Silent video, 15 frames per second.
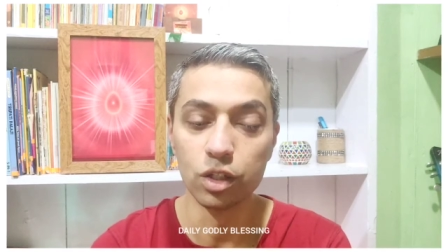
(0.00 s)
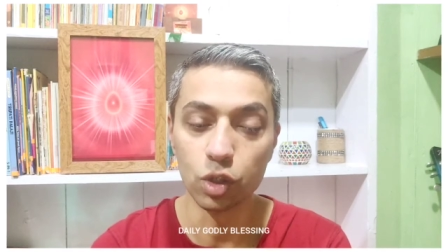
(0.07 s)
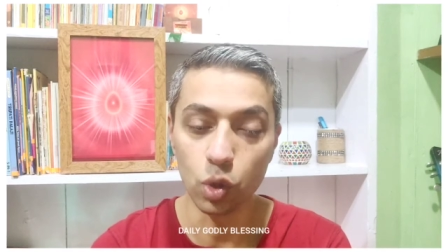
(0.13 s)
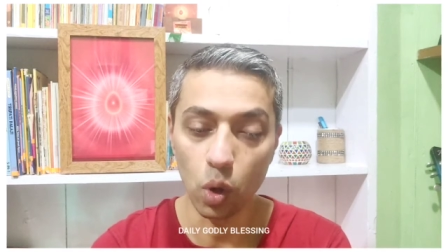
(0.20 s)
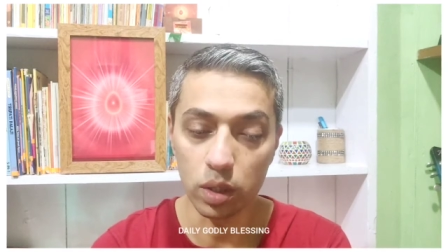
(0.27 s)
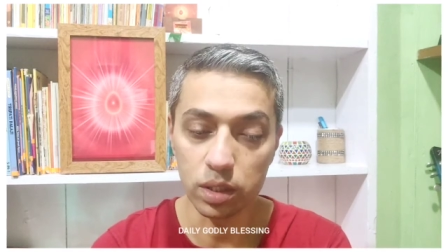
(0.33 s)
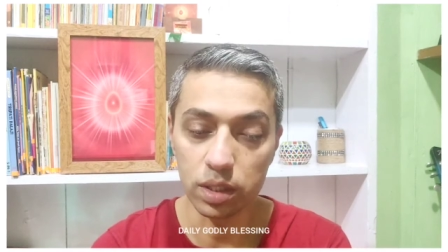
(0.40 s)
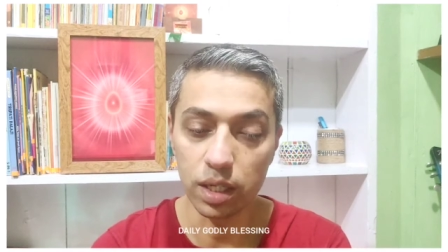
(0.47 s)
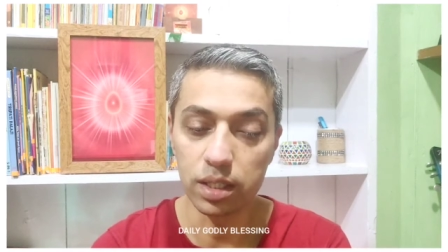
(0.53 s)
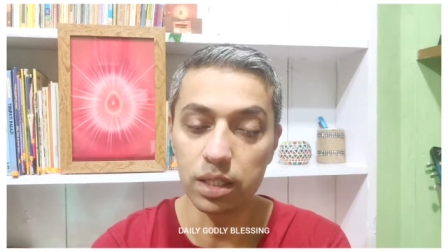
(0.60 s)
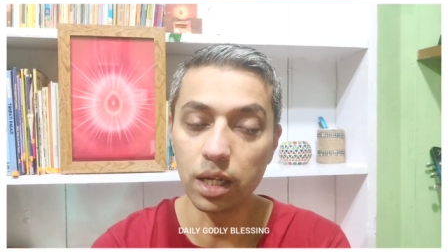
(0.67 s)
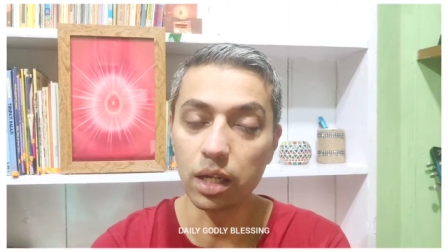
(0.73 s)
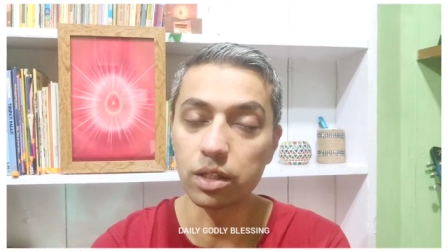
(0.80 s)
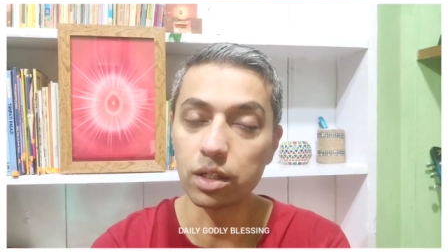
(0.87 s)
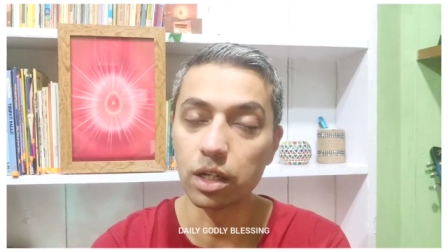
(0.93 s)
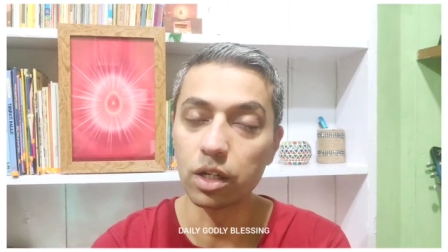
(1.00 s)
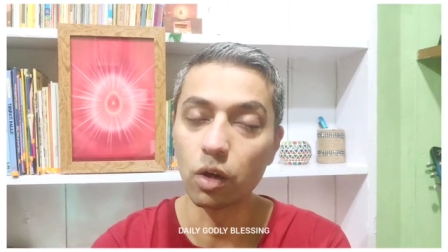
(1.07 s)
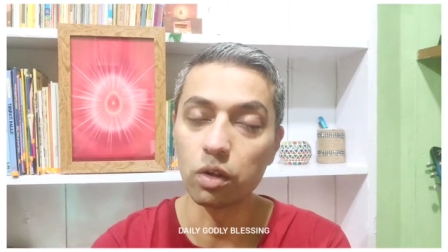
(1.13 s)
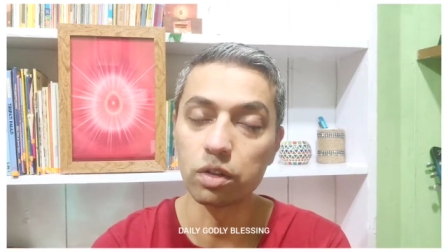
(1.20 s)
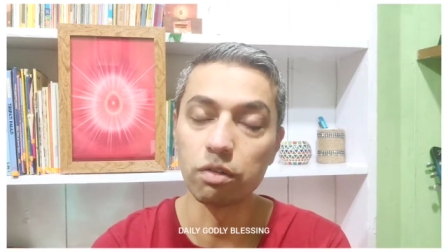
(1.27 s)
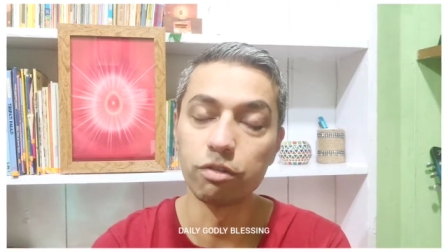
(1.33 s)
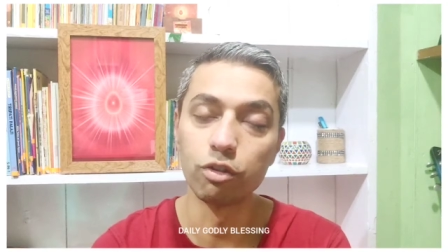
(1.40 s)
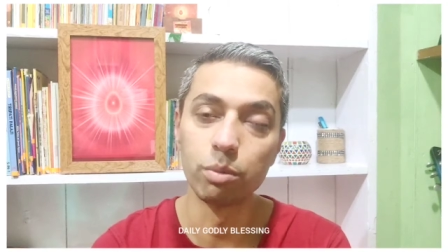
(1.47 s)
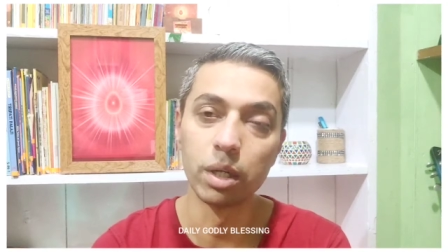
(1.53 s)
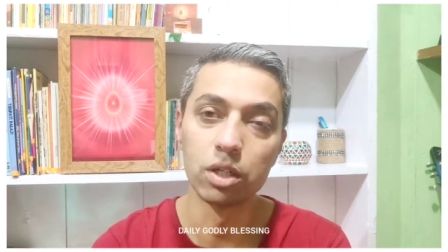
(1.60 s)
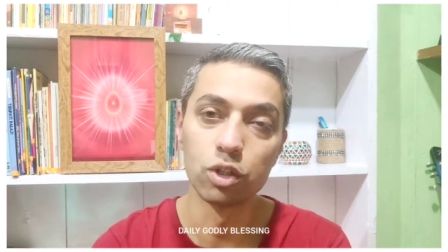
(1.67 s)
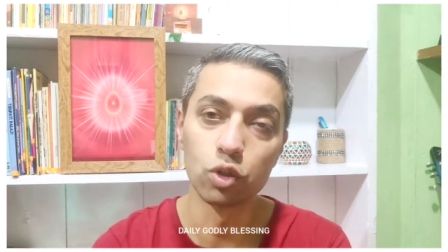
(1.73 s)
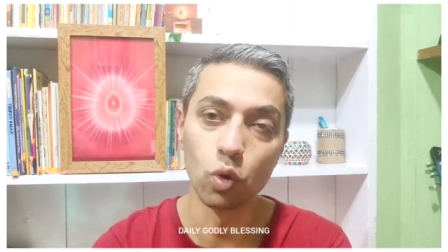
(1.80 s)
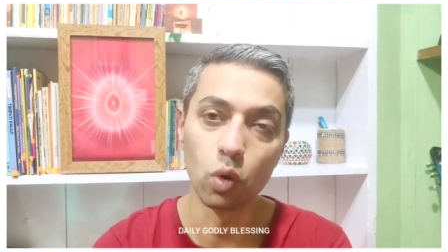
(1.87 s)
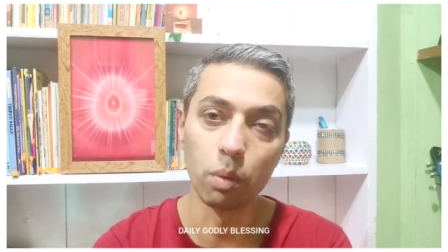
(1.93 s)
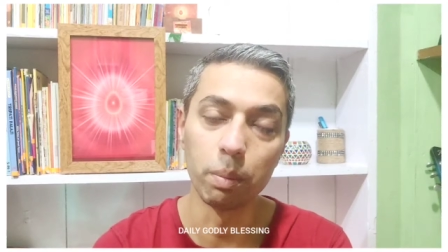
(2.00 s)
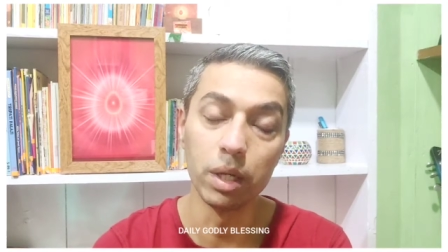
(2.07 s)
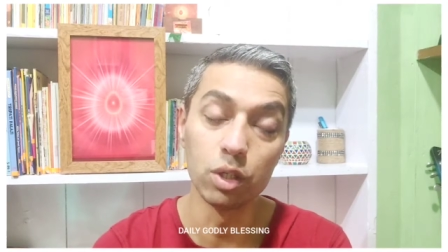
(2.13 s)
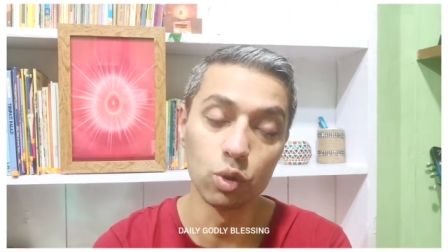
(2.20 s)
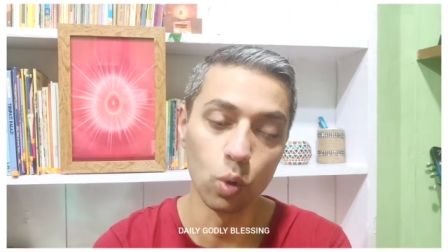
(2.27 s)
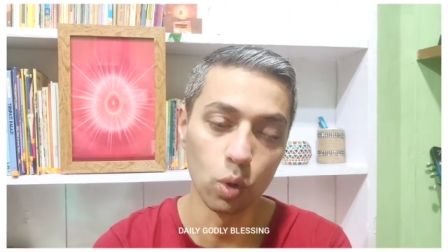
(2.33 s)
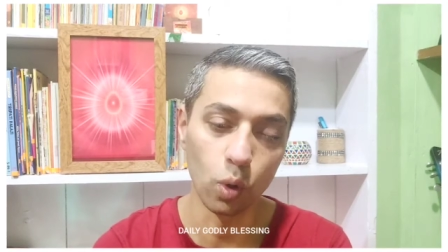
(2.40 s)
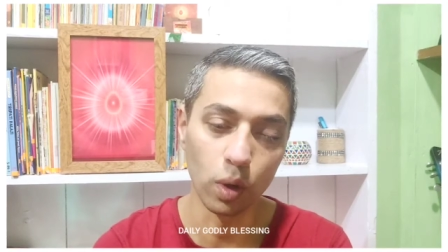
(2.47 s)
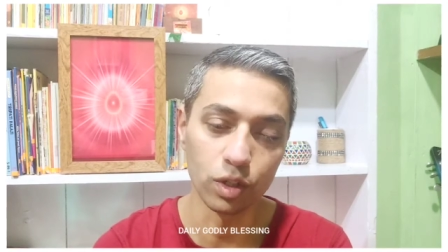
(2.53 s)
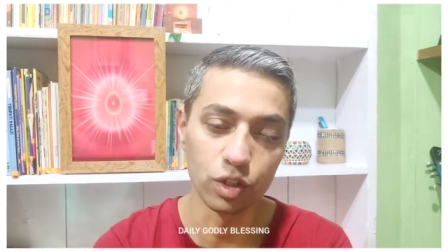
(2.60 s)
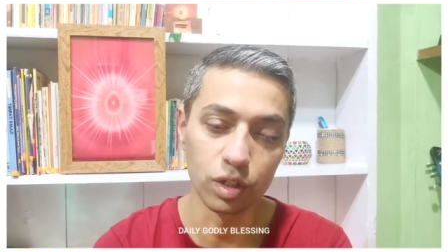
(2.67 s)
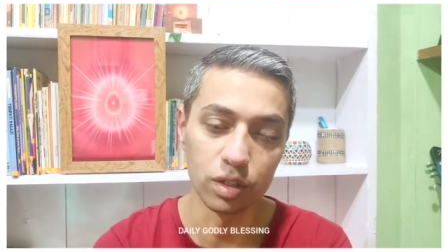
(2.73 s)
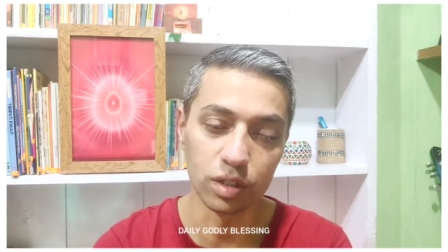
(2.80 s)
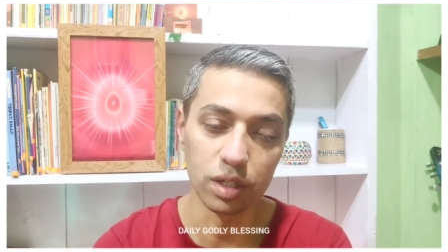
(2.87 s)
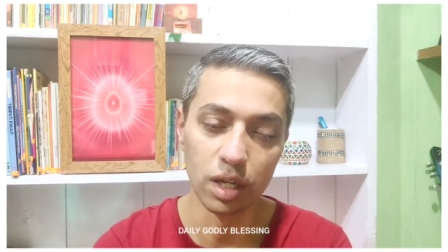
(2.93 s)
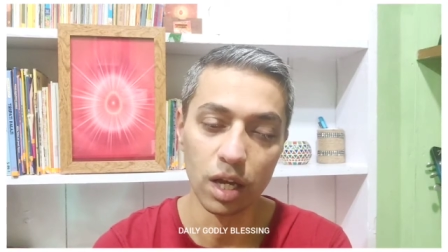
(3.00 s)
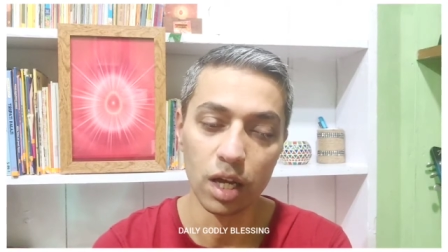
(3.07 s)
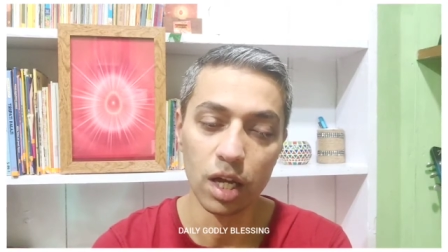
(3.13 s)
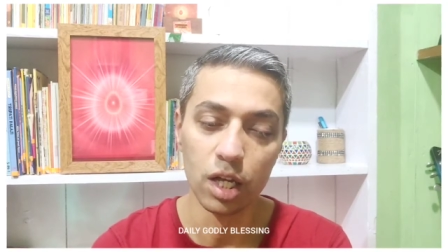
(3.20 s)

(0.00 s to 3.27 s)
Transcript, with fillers: so God says, consider yourself to be a soul, be soul conscious.